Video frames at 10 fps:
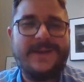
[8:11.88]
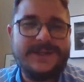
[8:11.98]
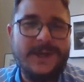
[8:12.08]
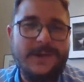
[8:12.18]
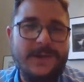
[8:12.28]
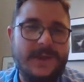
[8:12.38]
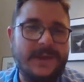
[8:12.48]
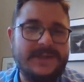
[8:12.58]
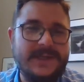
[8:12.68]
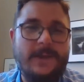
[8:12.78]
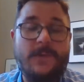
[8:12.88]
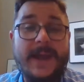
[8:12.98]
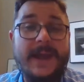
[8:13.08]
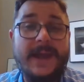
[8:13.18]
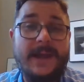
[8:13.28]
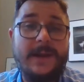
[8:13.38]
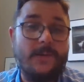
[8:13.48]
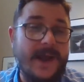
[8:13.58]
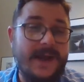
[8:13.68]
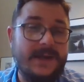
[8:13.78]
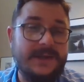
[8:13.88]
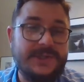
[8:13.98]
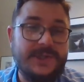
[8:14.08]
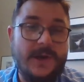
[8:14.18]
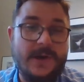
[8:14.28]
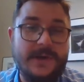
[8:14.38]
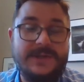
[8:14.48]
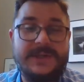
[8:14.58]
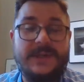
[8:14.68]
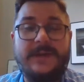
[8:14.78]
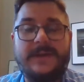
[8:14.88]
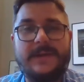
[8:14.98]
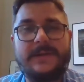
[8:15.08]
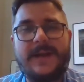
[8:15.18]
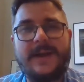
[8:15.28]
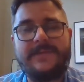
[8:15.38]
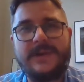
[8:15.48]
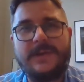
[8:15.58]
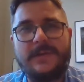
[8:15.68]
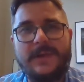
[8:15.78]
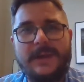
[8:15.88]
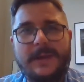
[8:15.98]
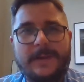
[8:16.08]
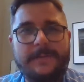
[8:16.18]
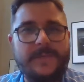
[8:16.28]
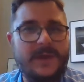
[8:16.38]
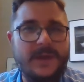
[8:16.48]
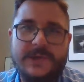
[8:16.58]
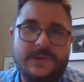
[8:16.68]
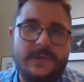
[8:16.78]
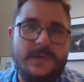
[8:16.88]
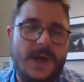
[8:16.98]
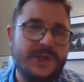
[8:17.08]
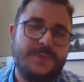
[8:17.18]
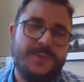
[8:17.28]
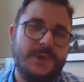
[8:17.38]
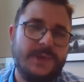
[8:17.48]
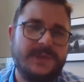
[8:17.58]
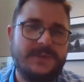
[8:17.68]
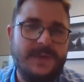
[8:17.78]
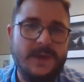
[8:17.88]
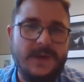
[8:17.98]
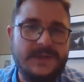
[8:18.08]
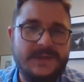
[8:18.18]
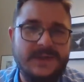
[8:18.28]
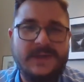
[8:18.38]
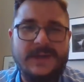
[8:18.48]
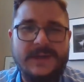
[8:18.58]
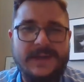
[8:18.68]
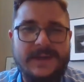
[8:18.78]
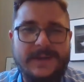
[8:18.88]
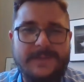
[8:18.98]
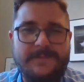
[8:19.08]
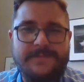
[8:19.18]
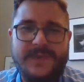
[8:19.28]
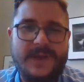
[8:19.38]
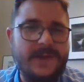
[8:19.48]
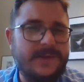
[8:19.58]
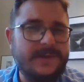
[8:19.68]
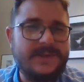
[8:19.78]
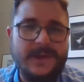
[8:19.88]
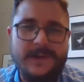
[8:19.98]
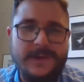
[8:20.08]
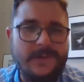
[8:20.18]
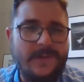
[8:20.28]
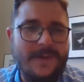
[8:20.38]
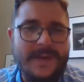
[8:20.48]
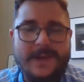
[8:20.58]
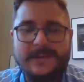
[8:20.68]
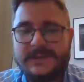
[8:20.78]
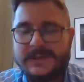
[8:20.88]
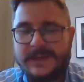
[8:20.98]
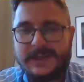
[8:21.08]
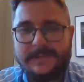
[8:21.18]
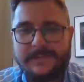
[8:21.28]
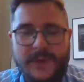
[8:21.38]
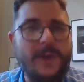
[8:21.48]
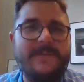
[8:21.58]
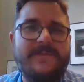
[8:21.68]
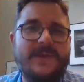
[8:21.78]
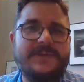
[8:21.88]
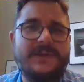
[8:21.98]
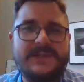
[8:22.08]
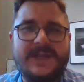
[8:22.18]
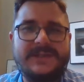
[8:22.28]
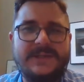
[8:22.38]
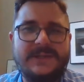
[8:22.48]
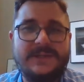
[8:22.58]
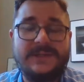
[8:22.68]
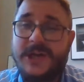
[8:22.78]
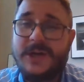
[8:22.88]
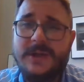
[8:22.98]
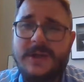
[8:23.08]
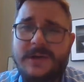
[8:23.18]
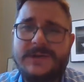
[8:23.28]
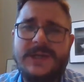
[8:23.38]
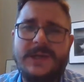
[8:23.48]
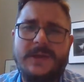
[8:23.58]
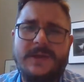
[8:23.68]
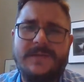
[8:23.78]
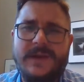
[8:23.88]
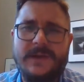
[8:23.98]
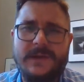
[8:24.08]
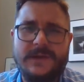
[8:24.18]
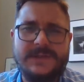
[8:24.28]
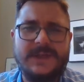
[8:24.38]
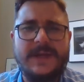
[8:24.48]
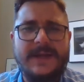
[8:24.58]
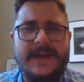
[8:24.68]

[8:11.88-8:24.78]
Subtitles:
they'll tell you things like when and why did it start, and they'll kind of tell you the initial entrepreneurial spirit. They'll tell you about all of their successes. Generally, they don't tell you their failures.